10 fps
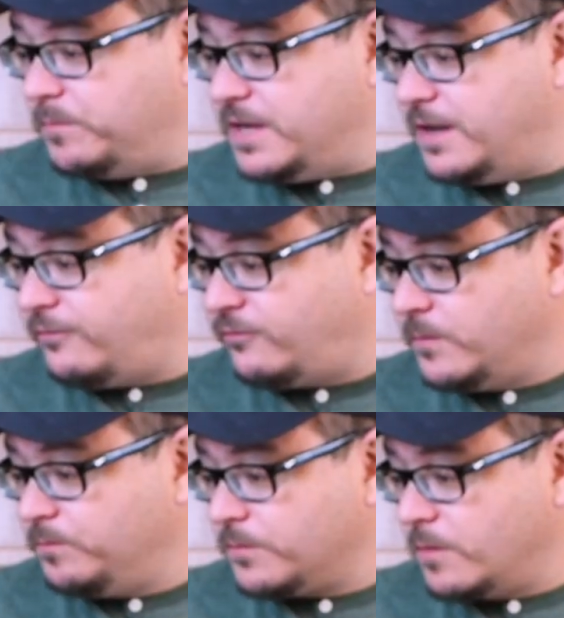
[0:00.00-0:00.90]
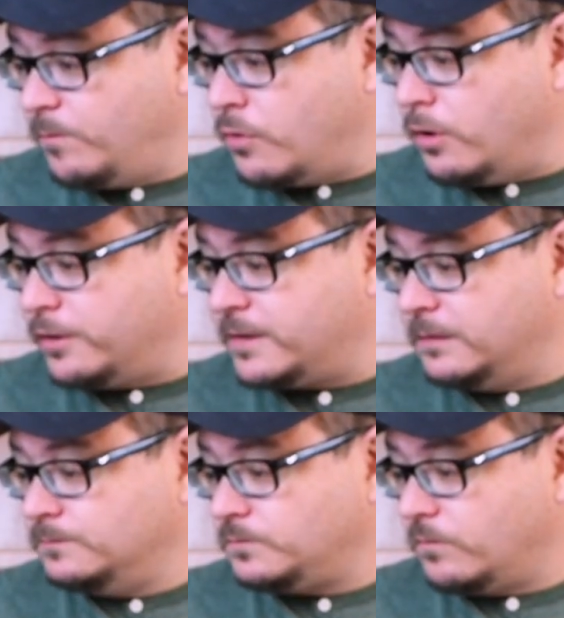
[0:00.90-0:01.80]
Beef, pork,
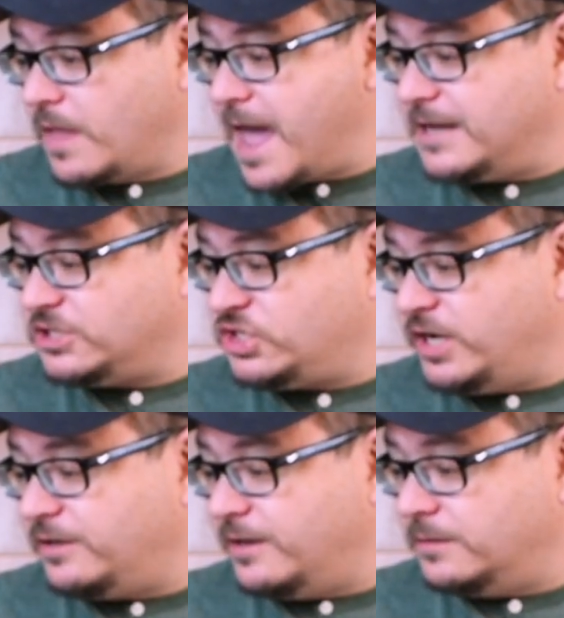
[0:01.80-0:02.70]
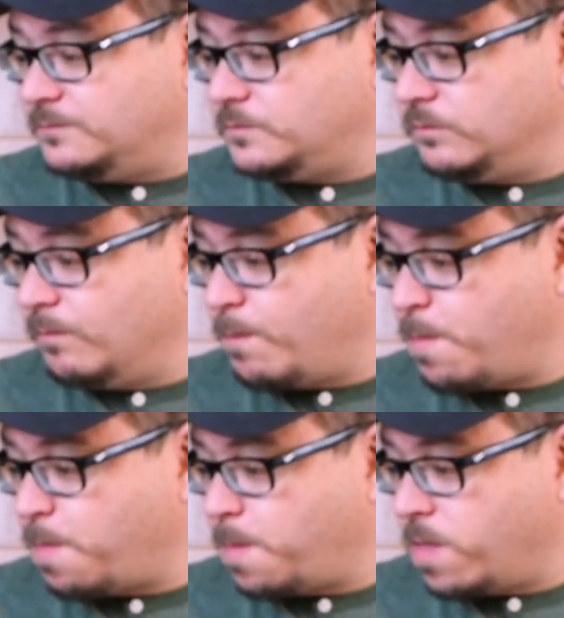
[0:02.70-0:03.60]
and chicken.
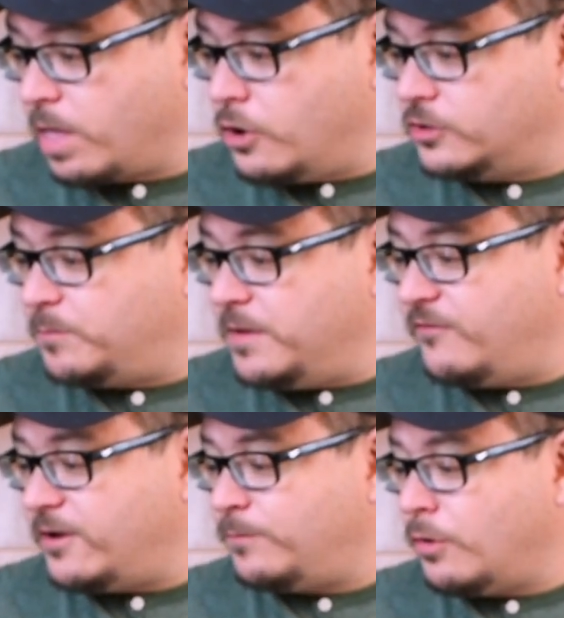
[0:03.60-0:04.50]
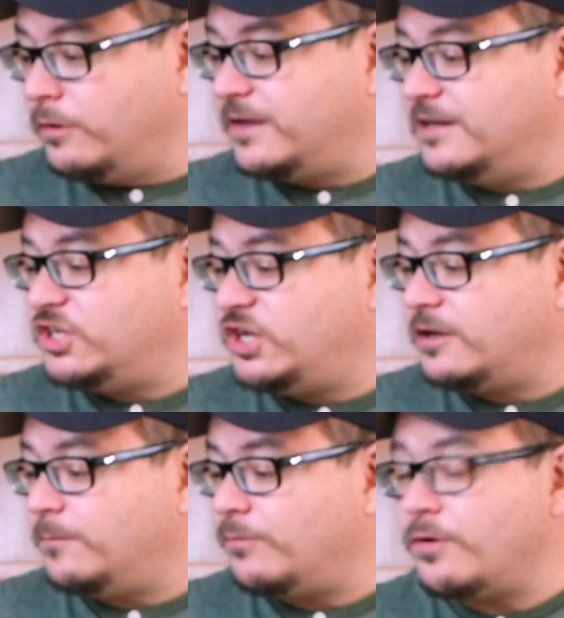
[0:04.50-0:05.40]
Oh, it's beef and pork in
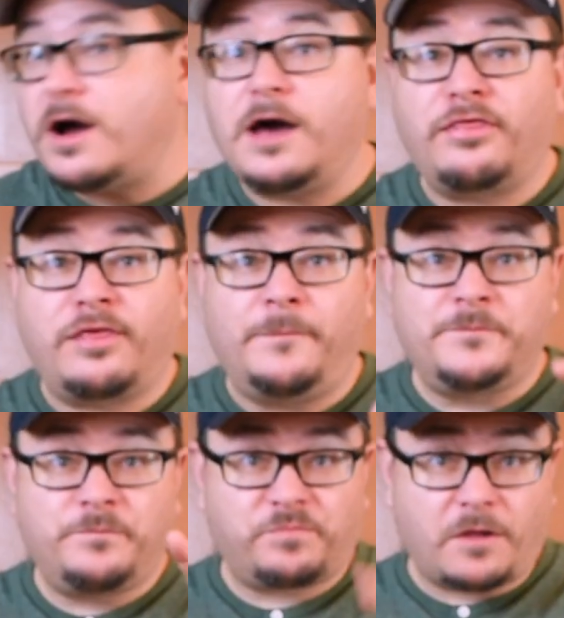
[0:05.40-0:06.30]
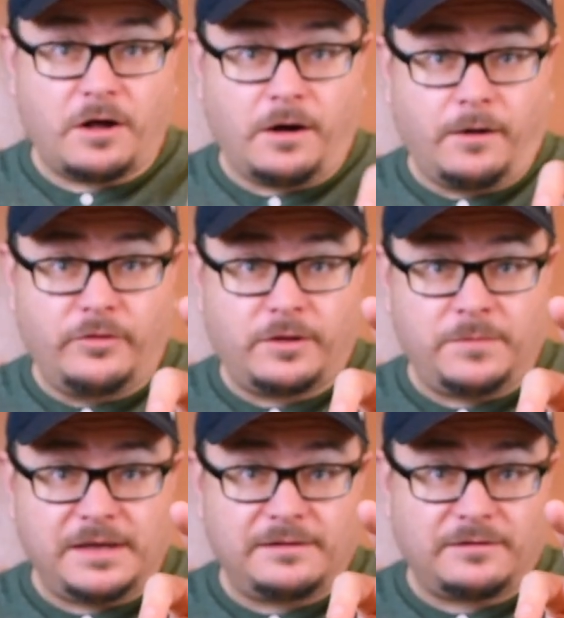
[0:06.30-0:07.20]
chicken broth. All the good
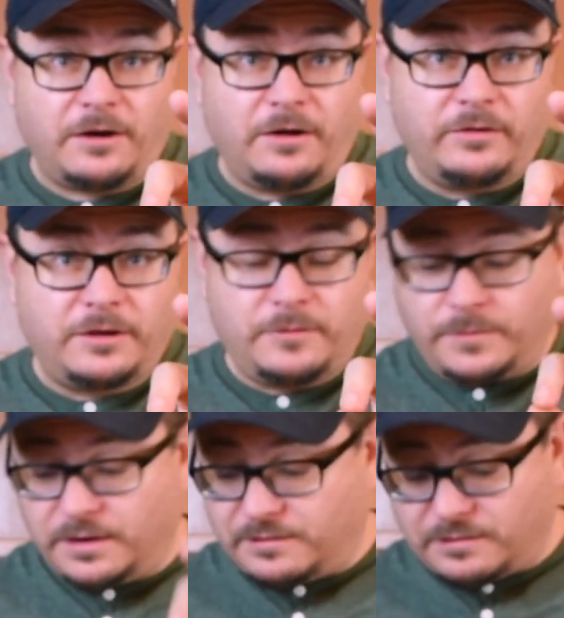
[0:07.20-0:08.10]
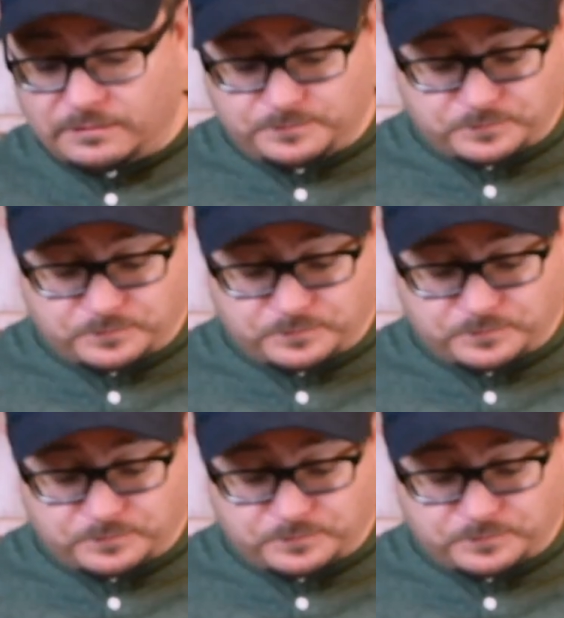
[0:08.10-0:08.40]
meats. All the good meats.